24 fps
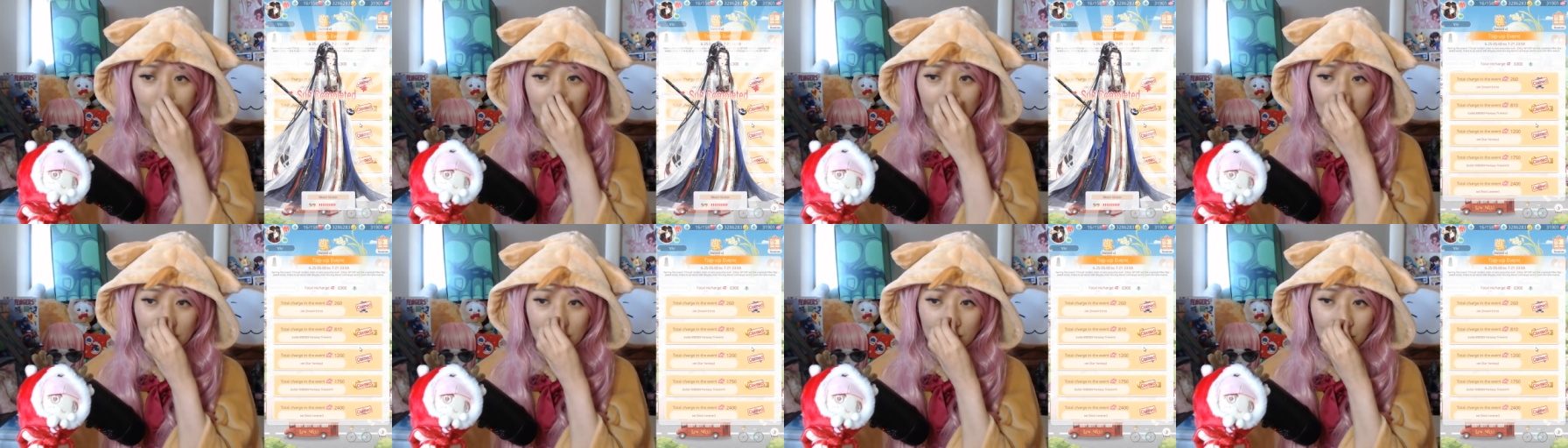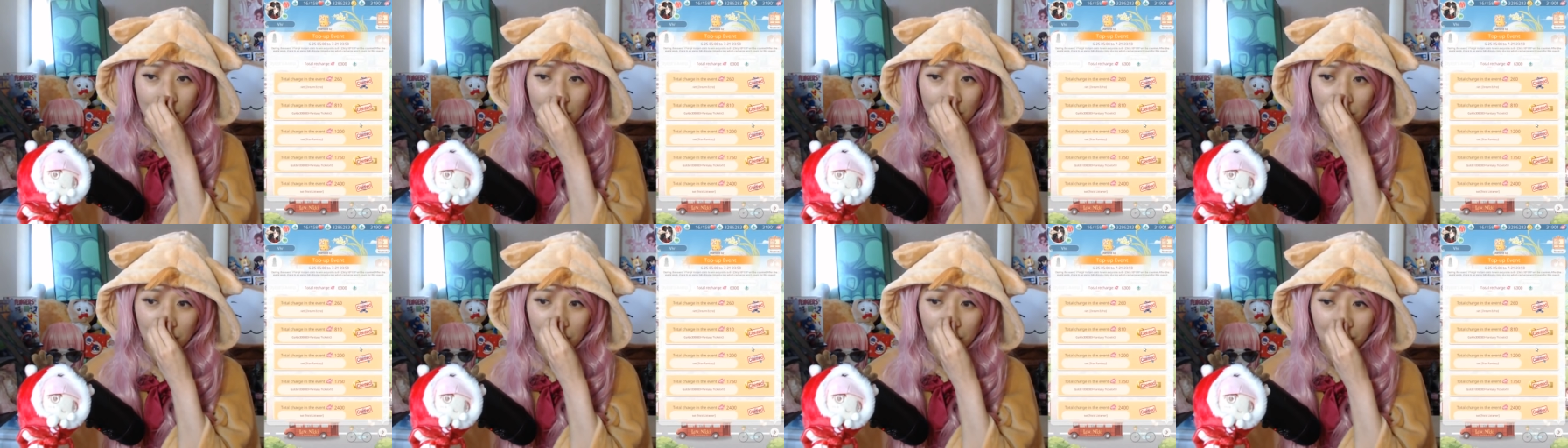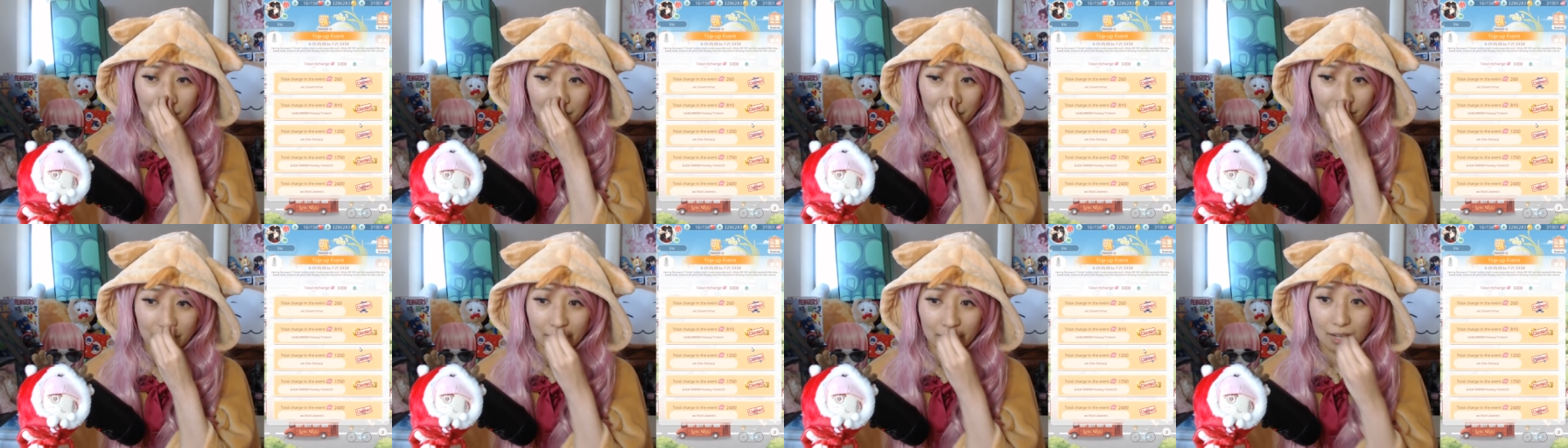
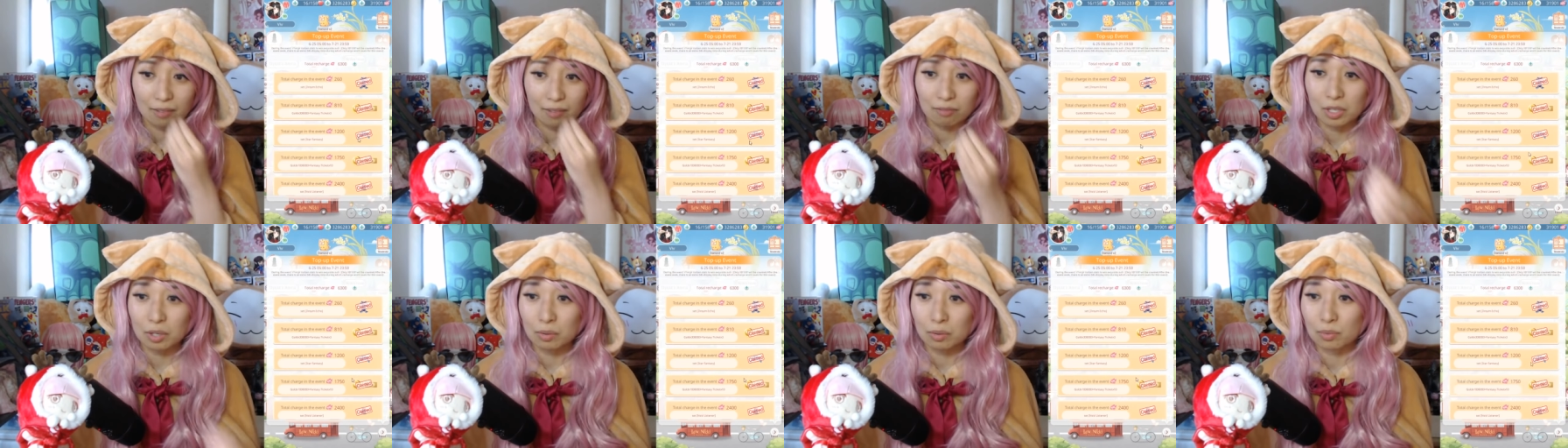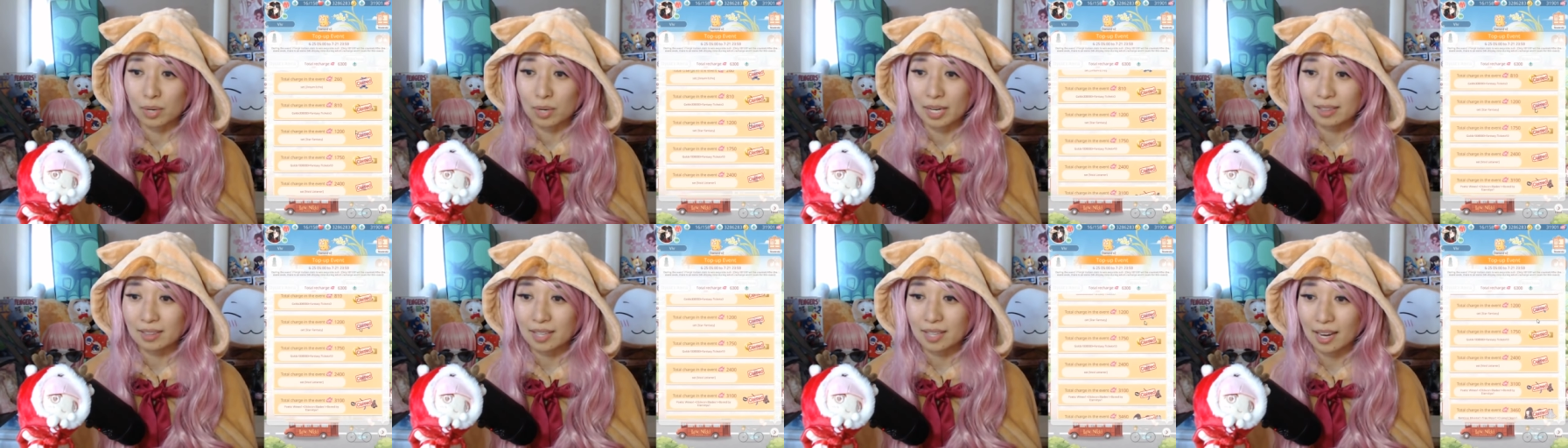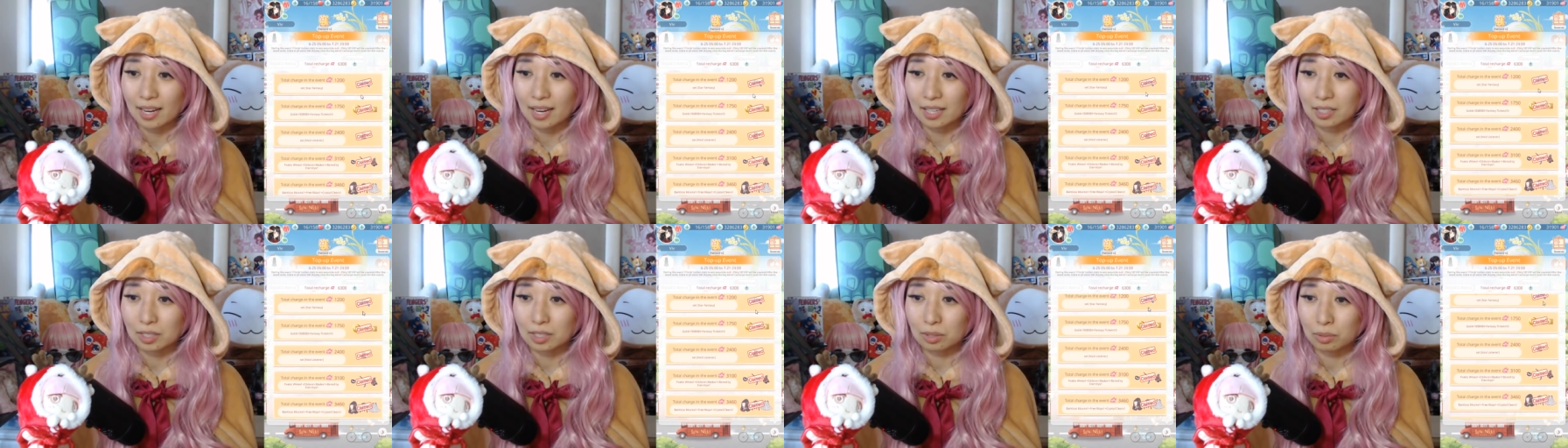So if you want
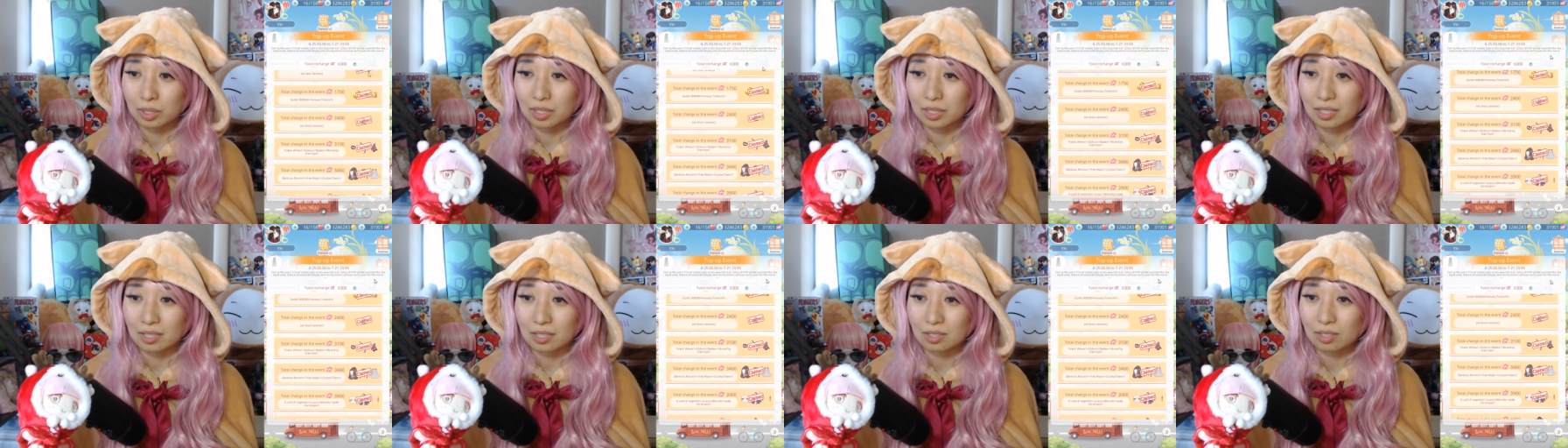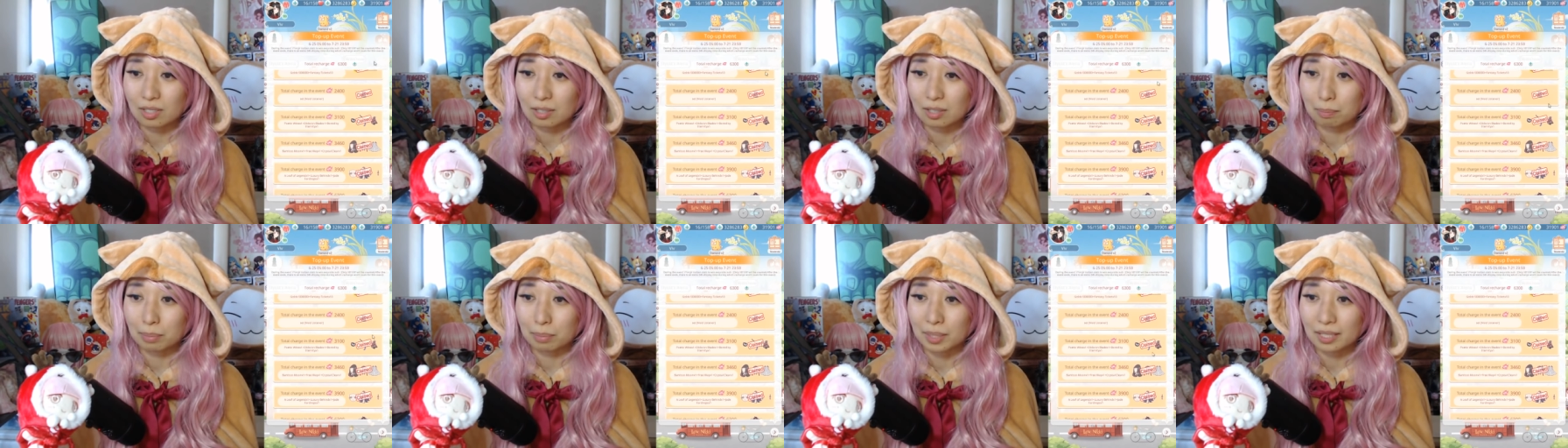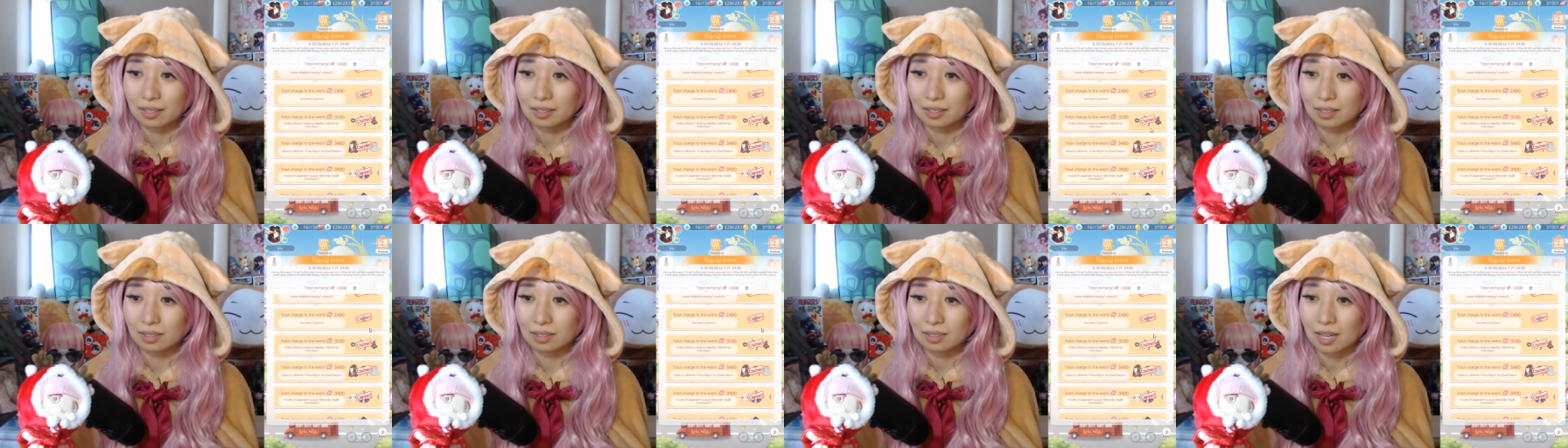that, you will need to
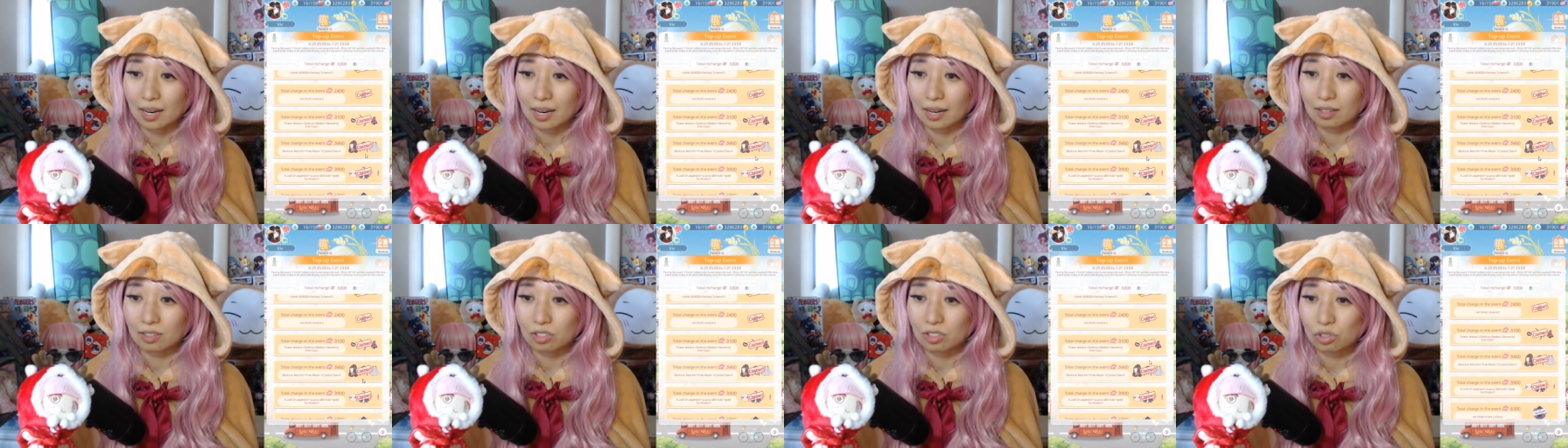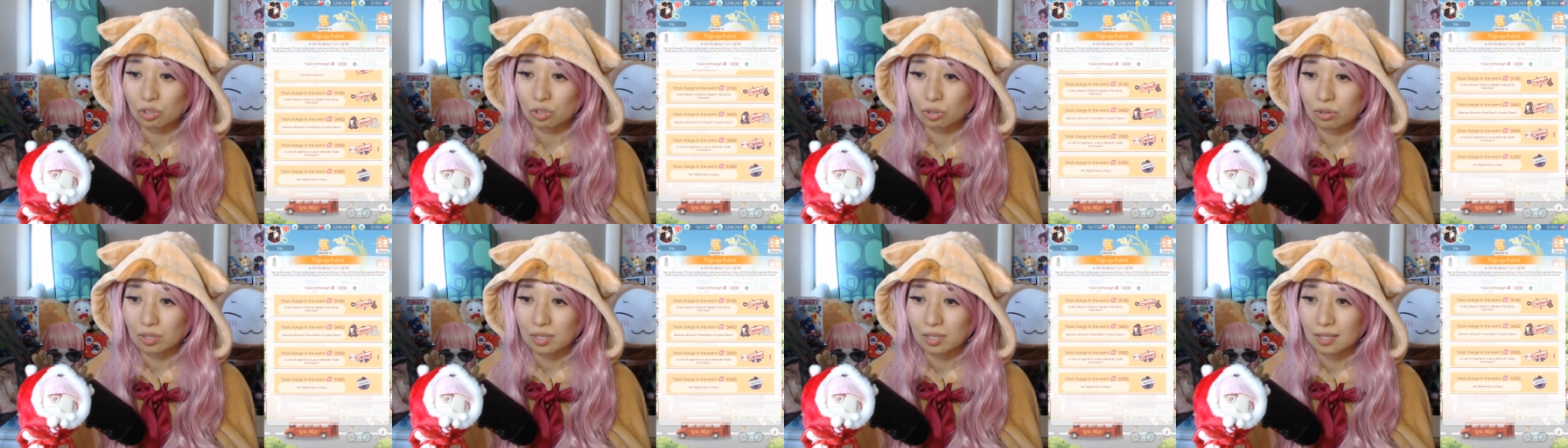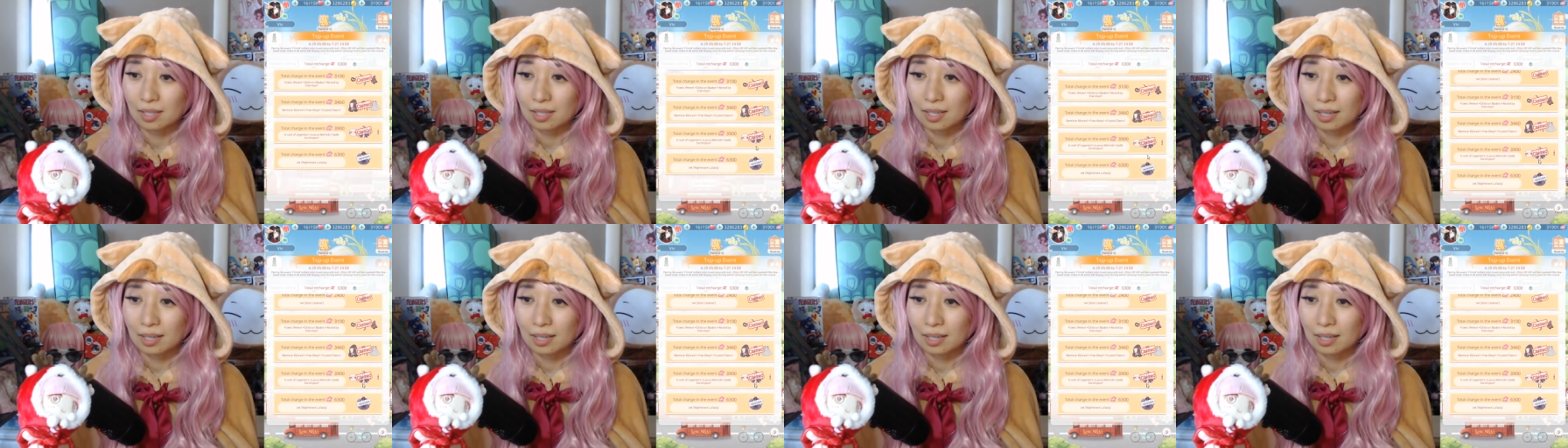complete the entire suit.